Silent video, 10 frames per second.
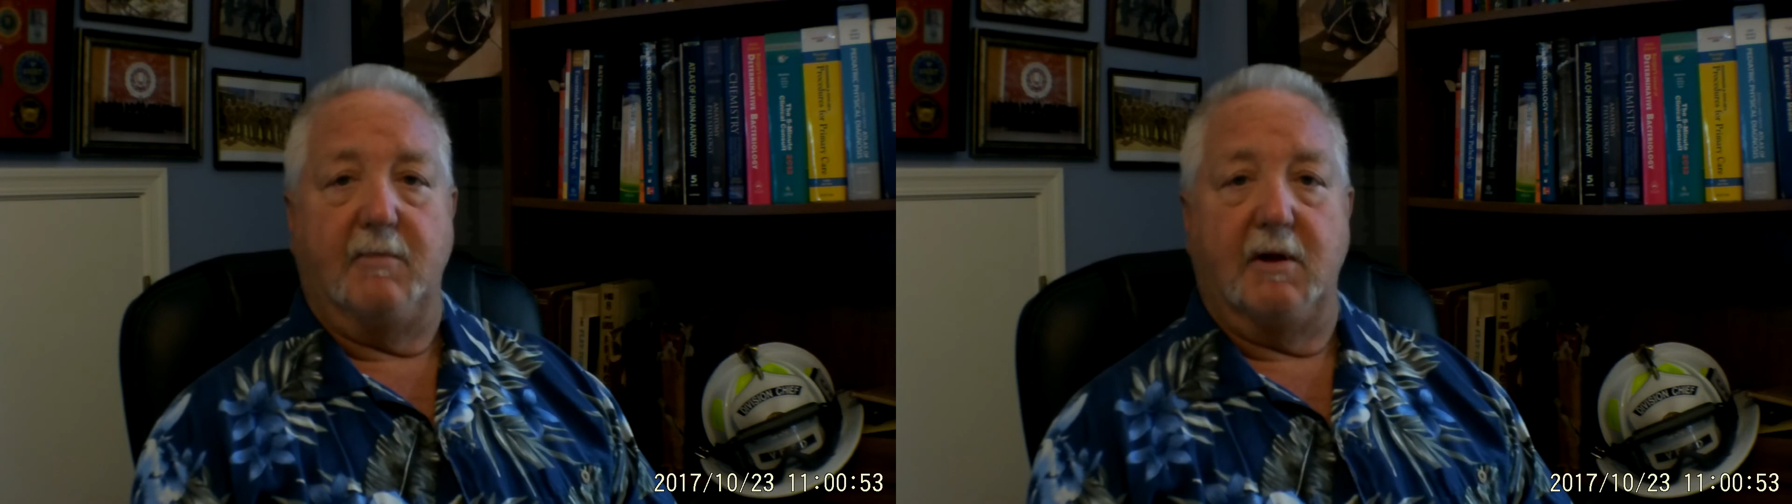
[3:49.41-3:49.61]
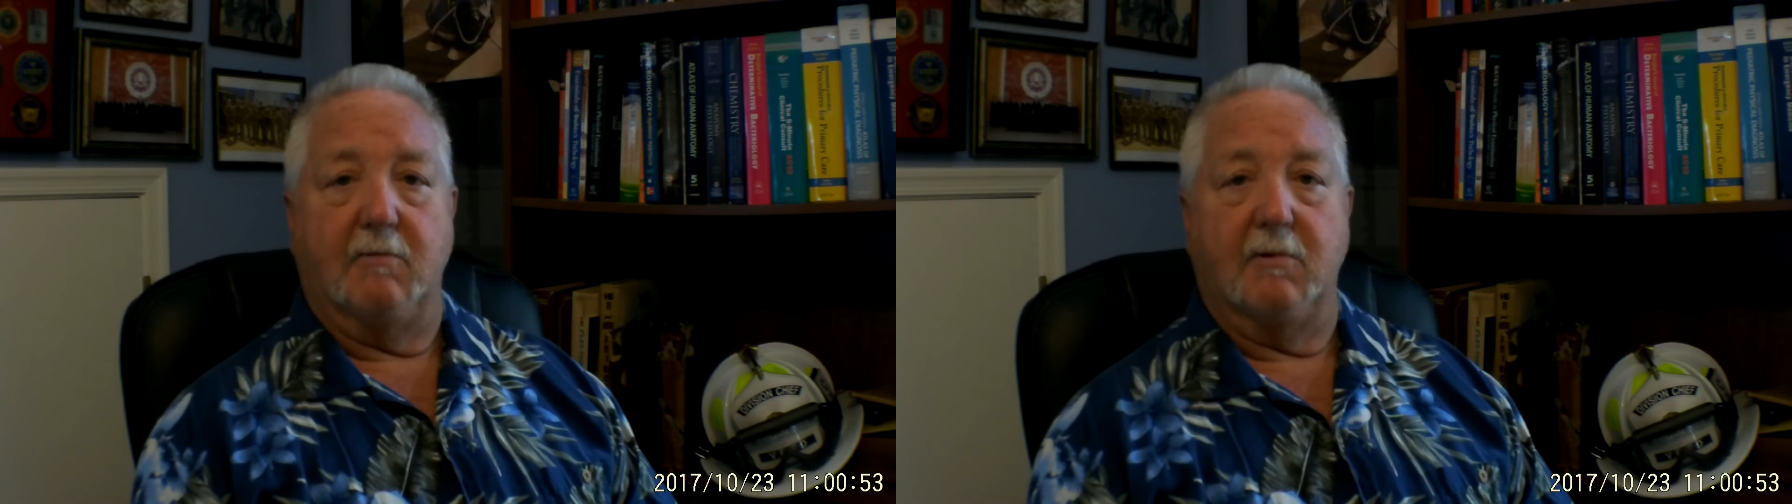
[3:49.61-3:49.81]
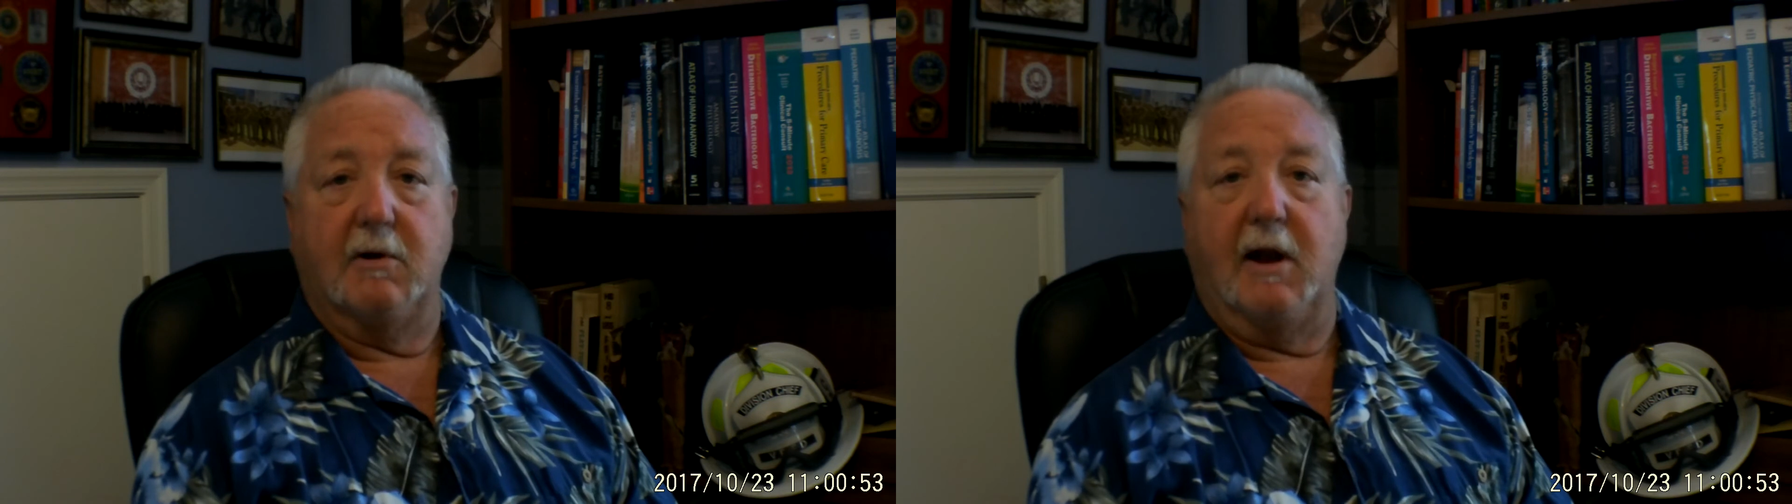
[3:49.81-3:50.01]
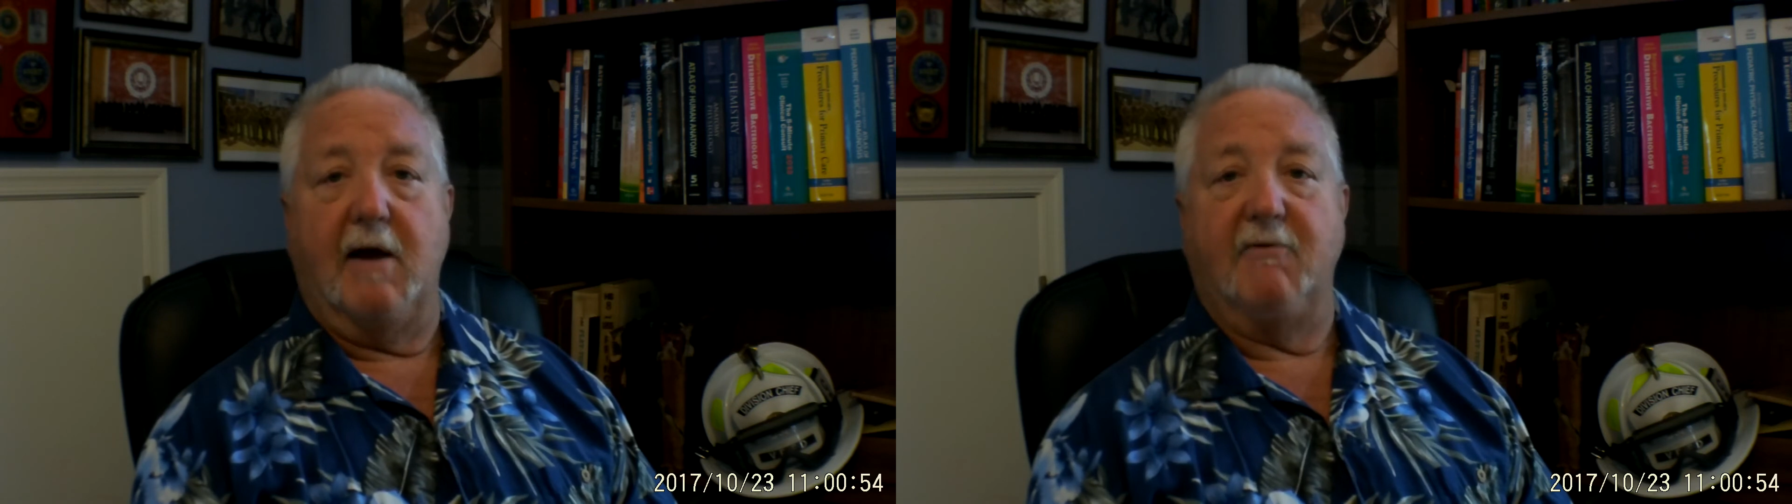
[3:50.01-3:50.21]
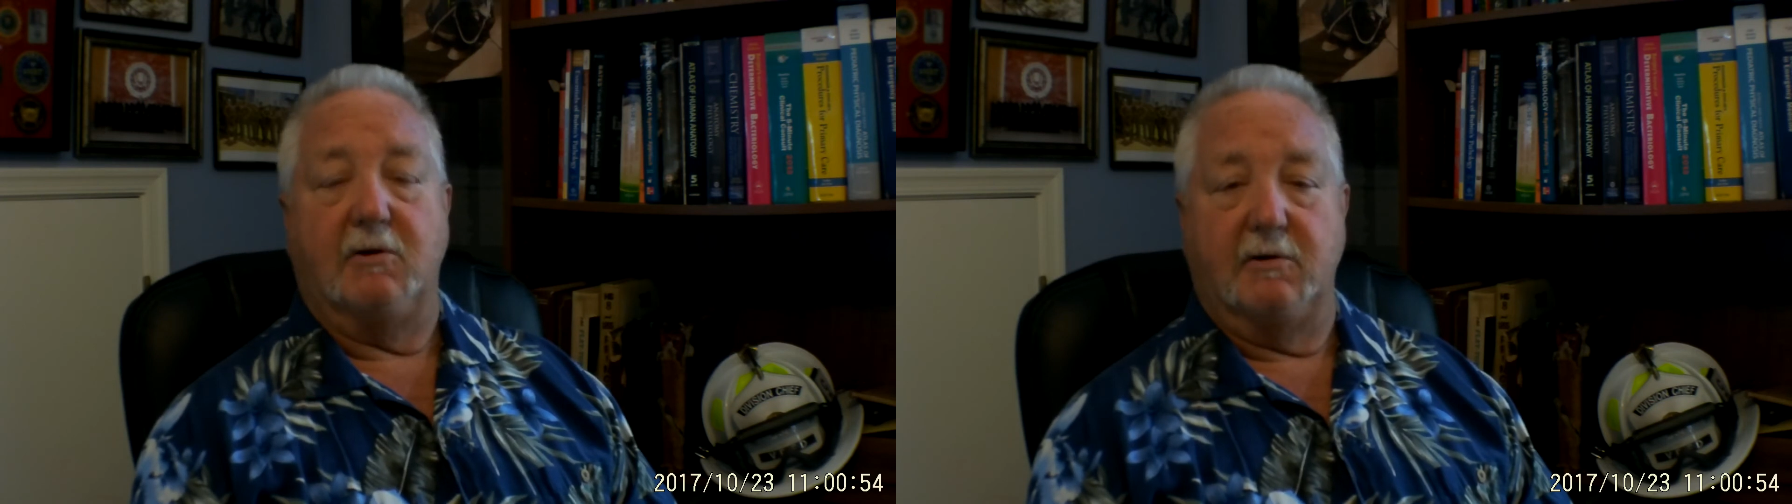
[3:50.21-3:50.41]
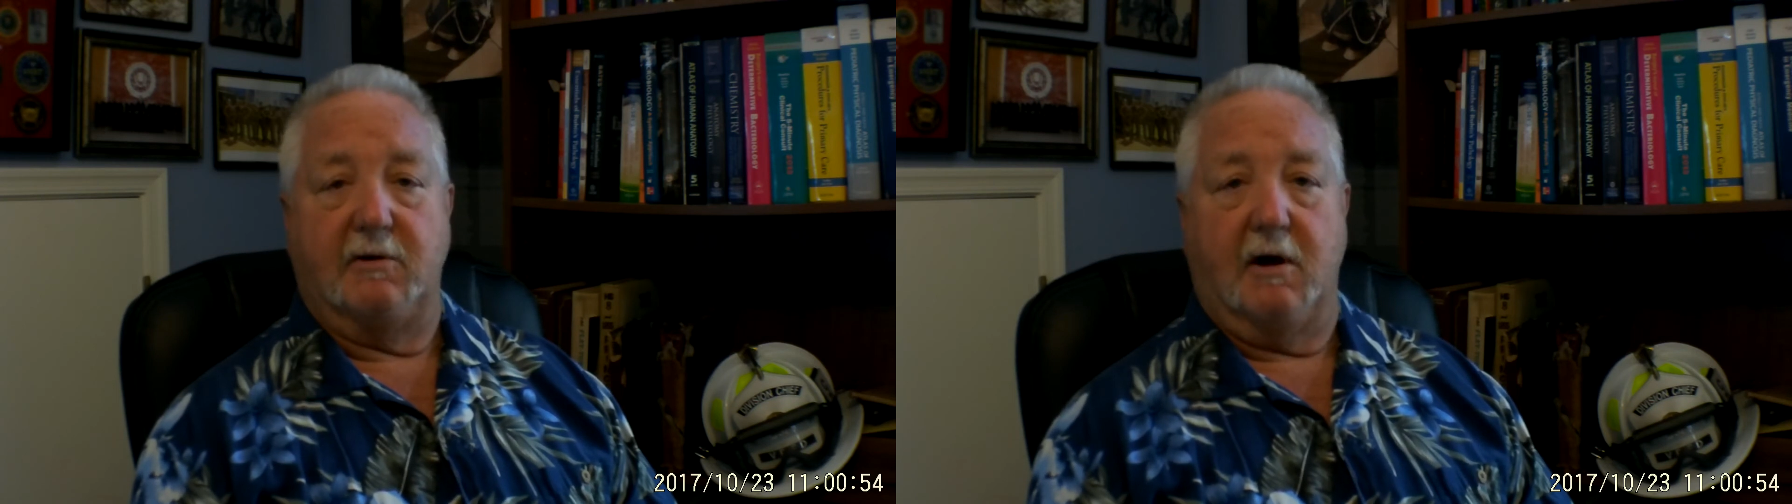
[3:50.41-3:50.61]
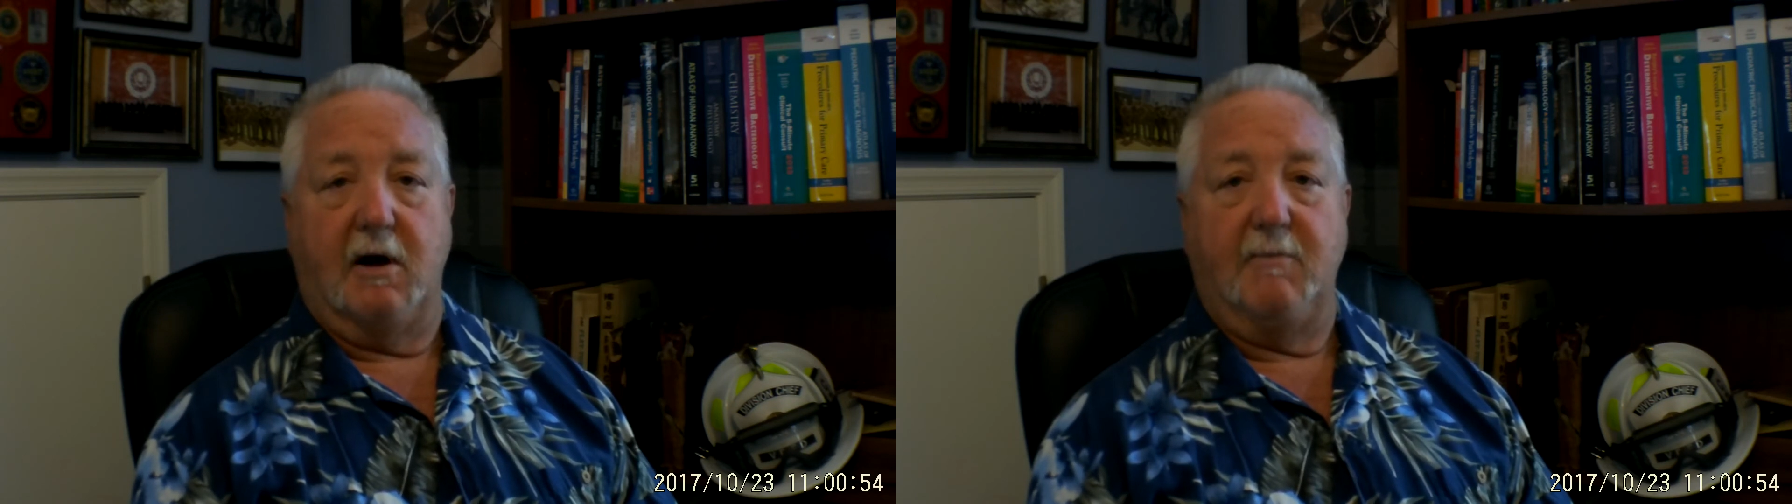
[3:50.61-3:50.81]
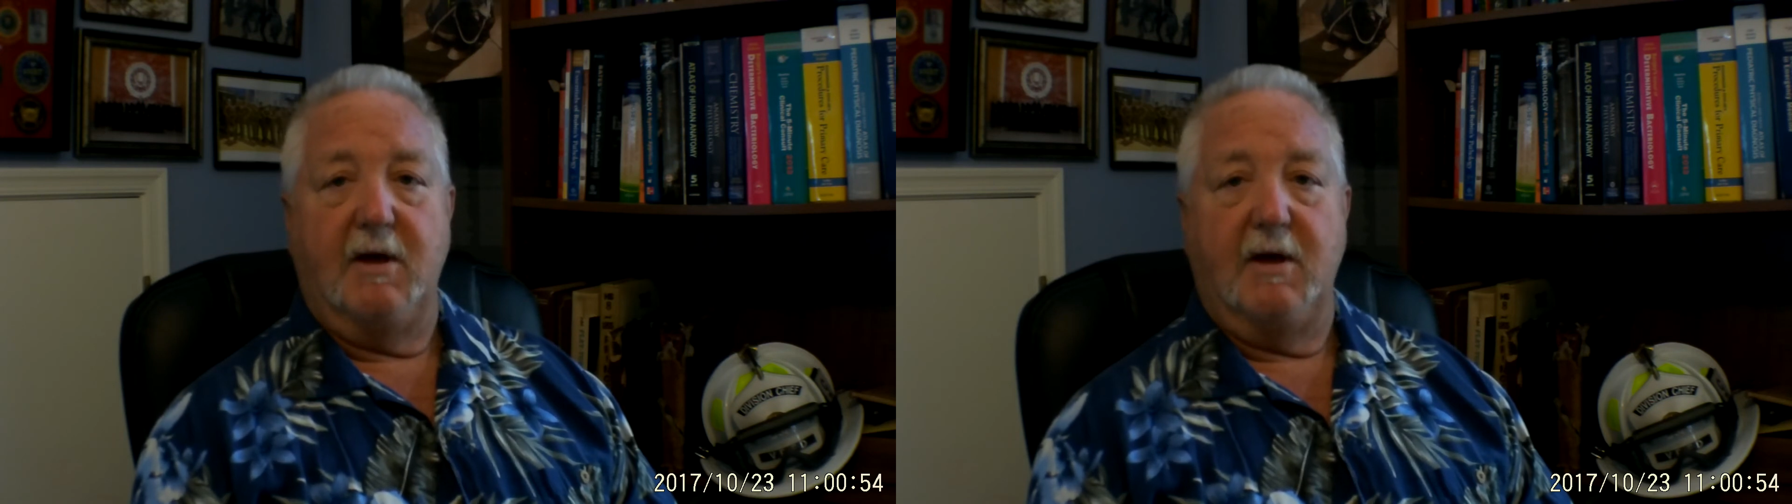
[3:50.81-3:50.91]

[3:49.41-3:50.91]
And we're going to have a good time.